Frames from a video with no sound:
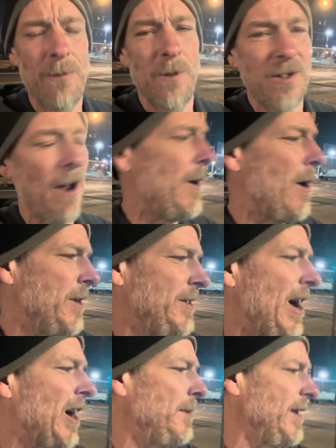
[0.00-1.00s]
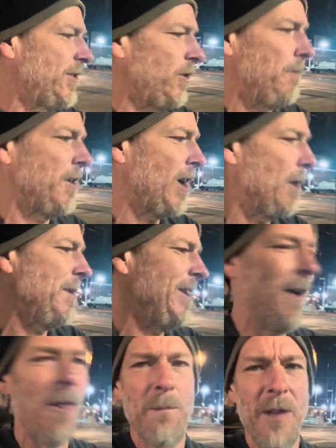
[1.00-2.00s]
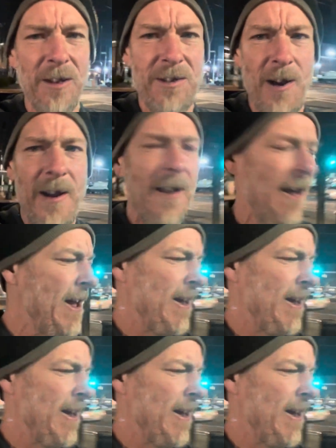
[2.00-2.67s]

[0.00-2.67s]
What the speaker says: which I've already documented, and so have the government and all the military.